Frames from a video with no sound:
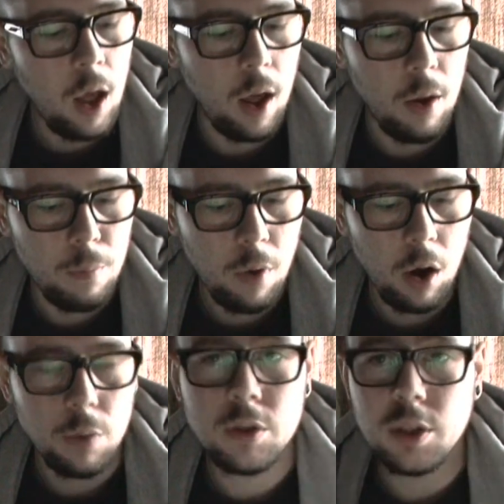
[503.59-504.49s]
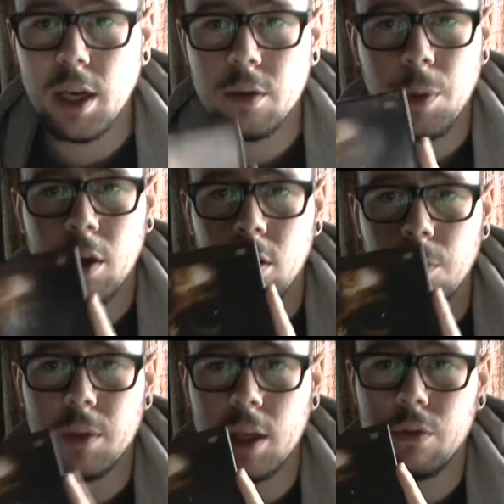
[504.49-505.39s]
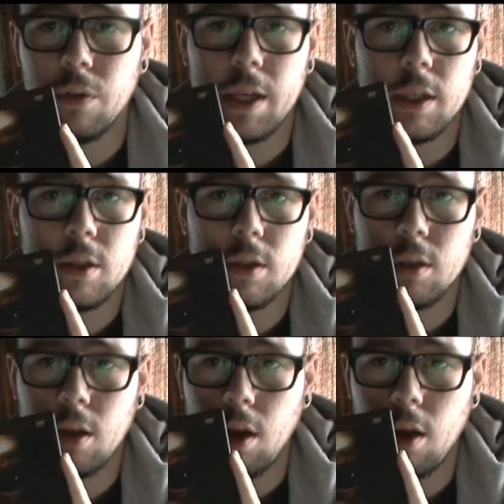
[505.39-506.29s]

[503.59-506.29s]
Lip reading: I would suggest picking up this release